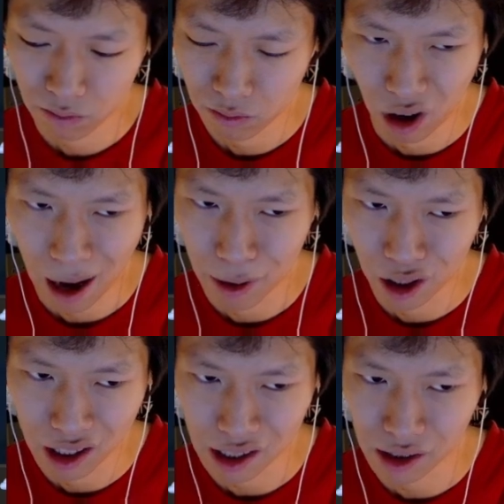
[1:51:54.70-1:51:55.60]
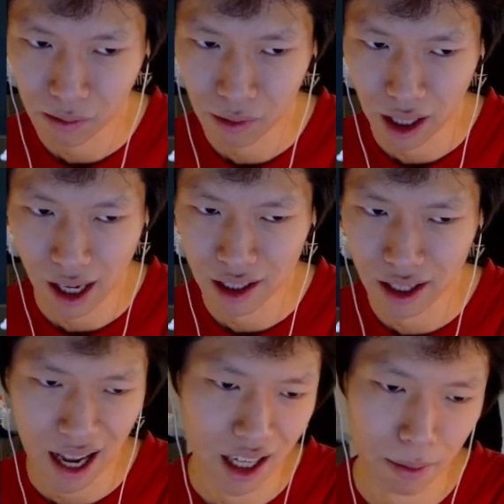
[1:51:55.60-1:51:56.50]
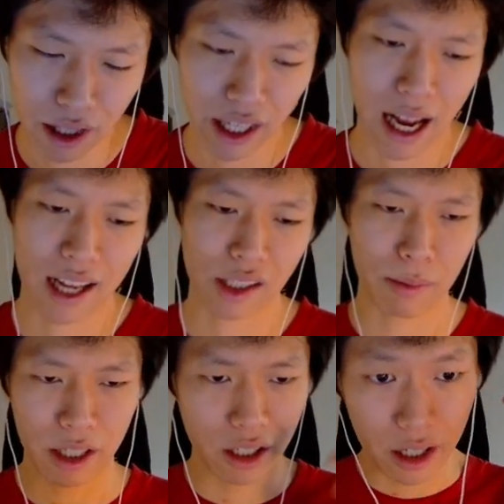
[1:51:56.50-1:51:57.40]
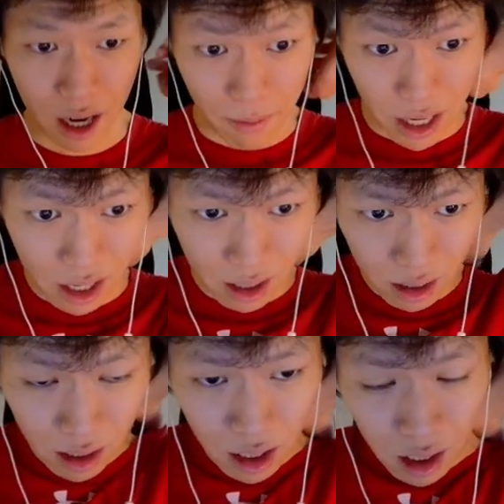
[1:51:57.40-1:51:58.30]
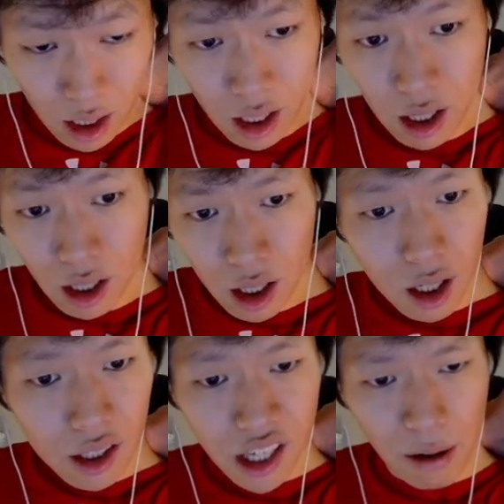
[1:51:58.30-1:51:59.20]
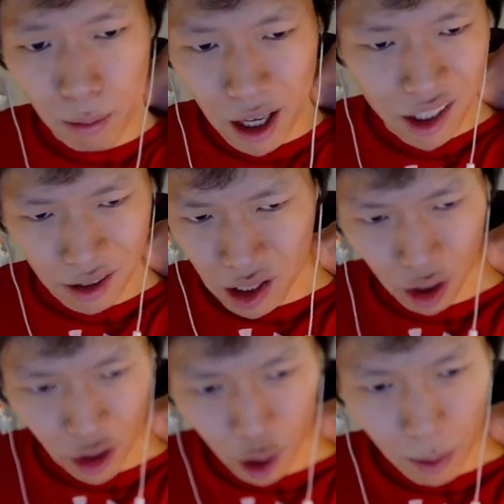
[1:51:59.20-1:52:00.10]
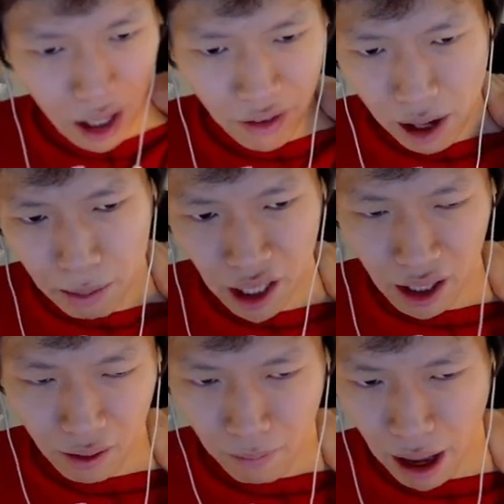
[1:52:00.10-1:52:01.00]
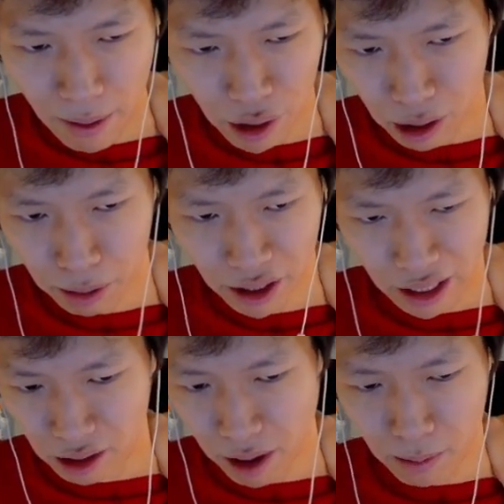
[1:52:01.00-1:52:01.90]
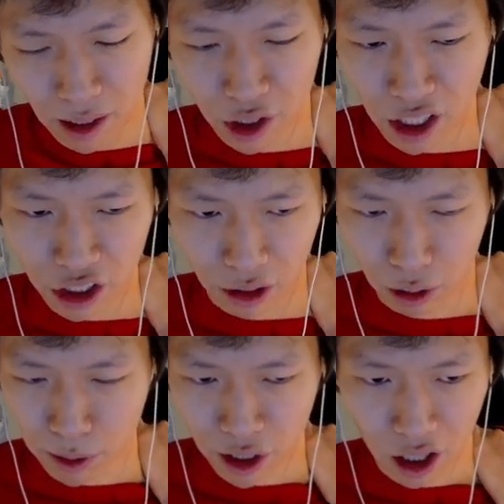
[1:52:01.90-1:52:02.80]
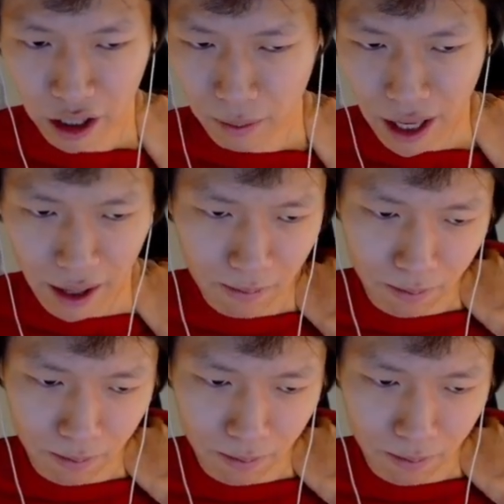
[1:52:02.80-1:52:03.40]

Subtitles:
Rabadons, like that type of thing has to be good. I mean, Cyber Boss gives a little bit of AP. Maybe you could play like, maybe JG will be good on him then.